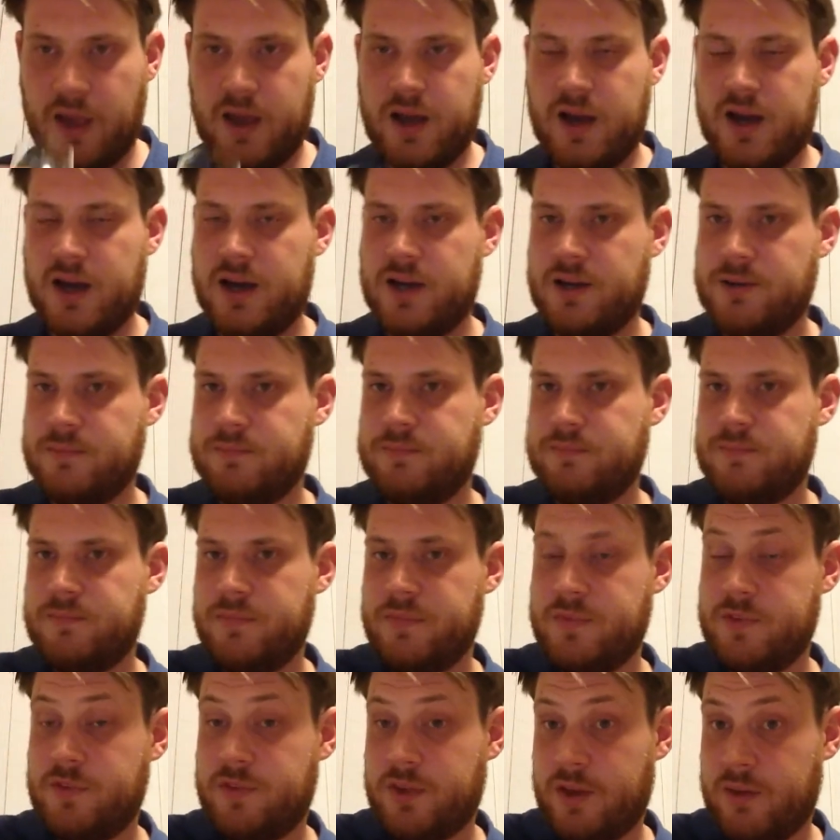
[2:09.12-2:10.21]

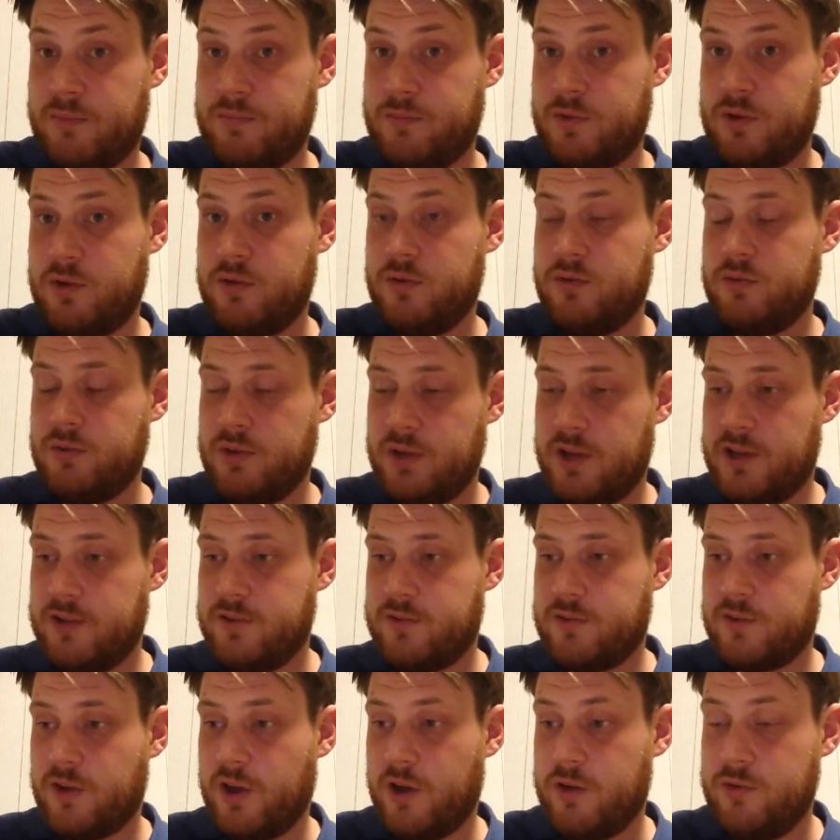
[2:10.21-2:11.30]
Tamdhu
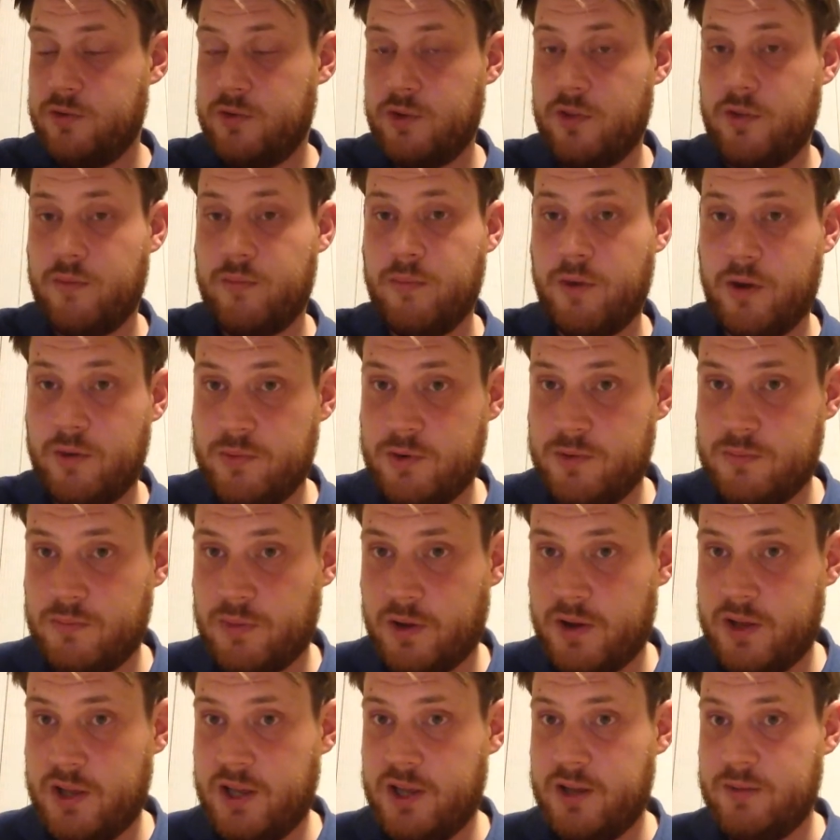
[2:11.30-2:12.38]
is owned at the moment
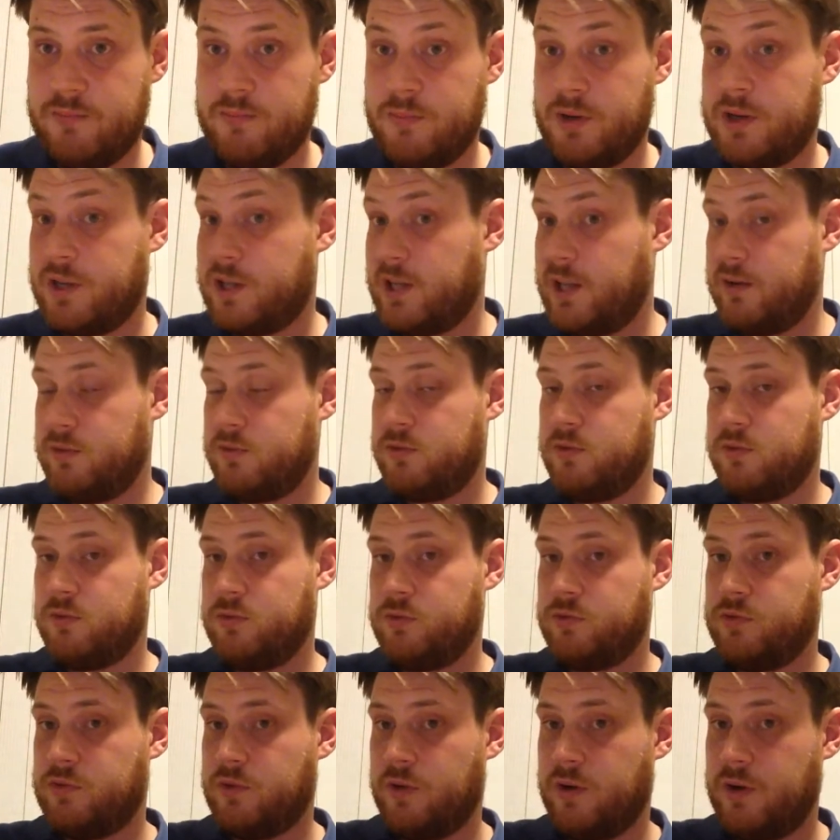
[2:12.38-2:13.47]
by Ian MacLeod, who
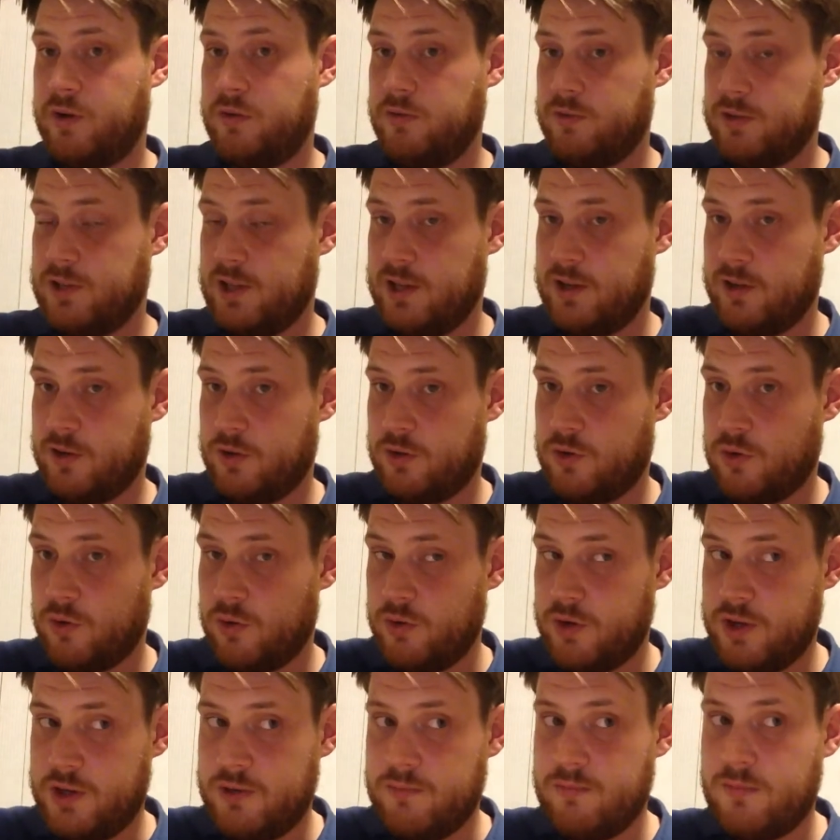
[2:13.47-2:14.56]
also owned
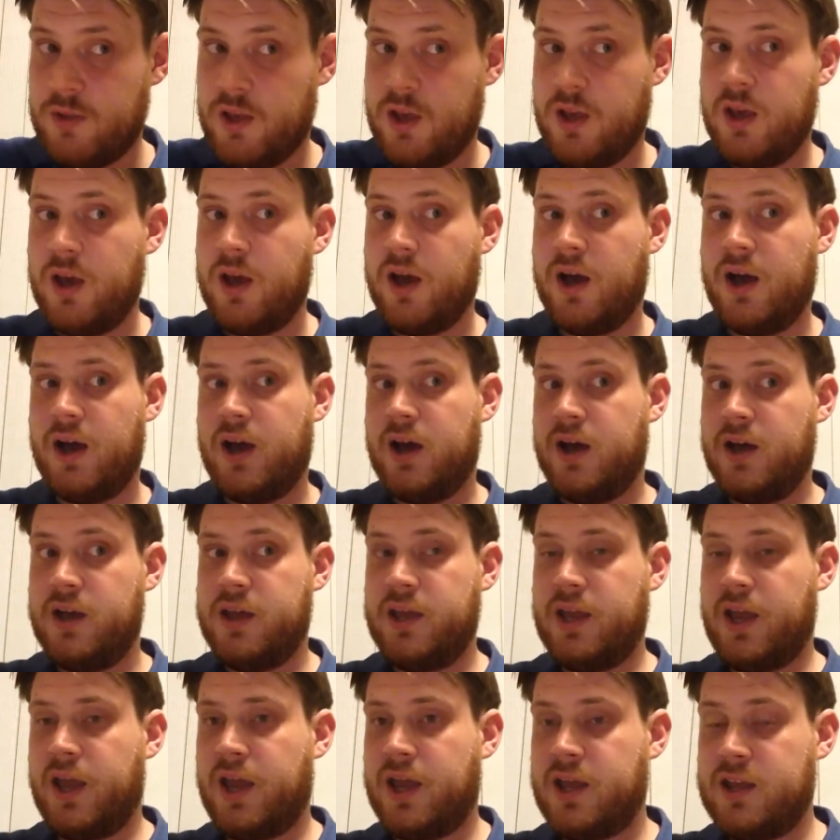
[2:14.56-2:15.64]
Glengoyne.
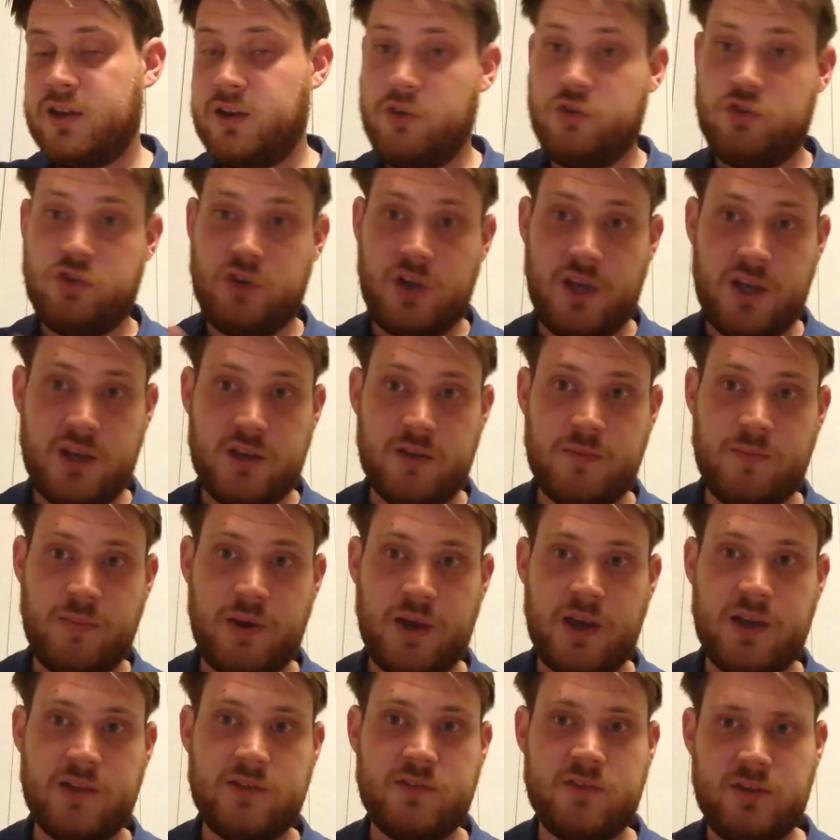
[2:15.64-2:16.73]
It had a checkered
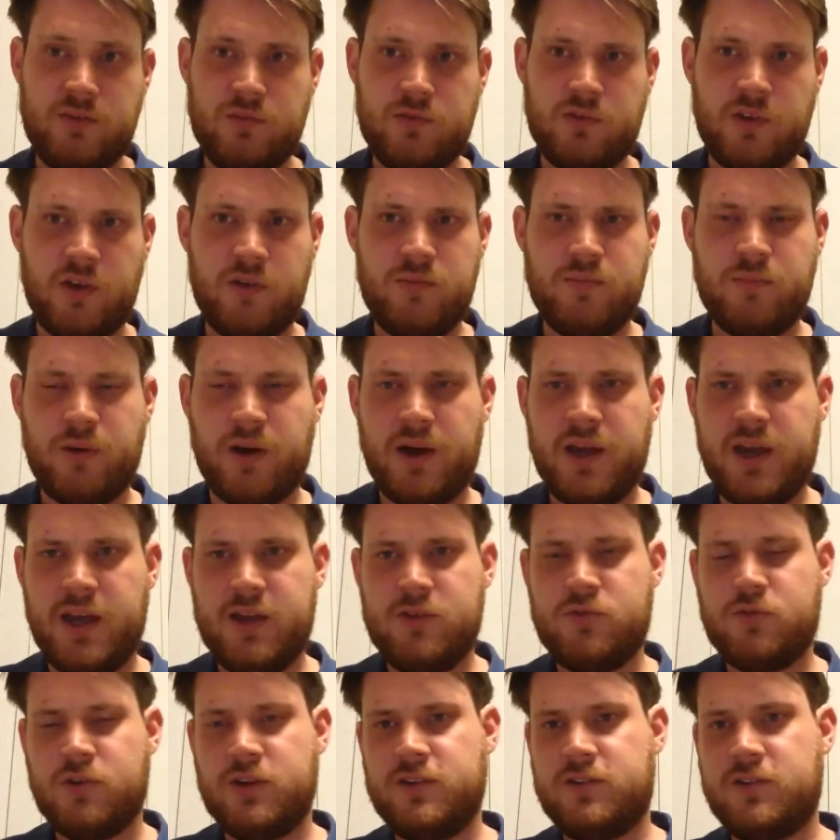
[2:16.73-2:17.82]
past. It was owned by
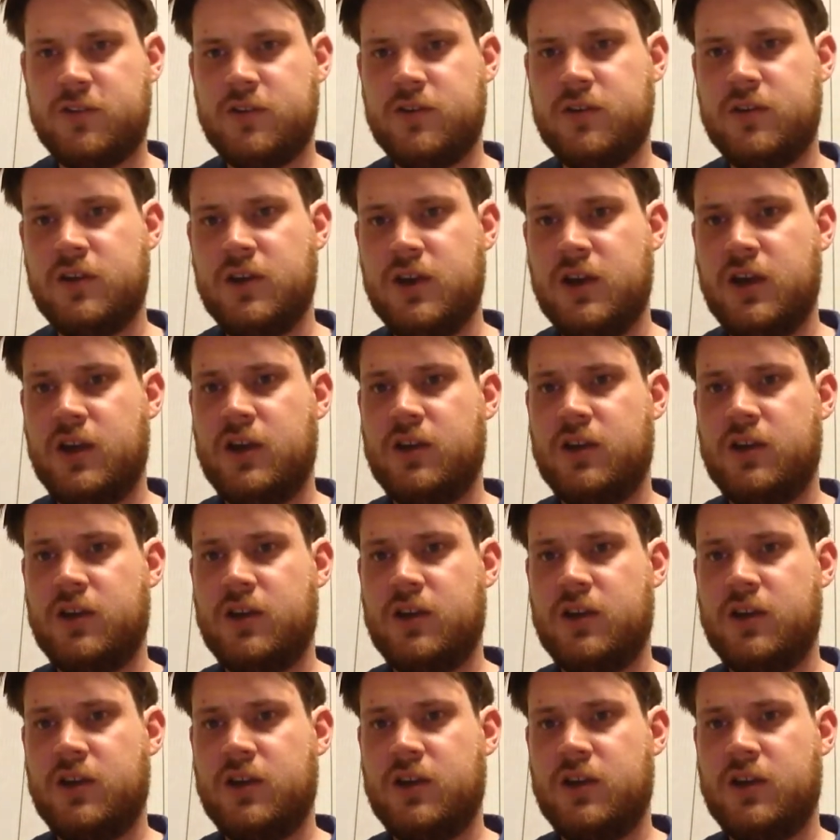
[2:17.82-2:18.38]
Edrington.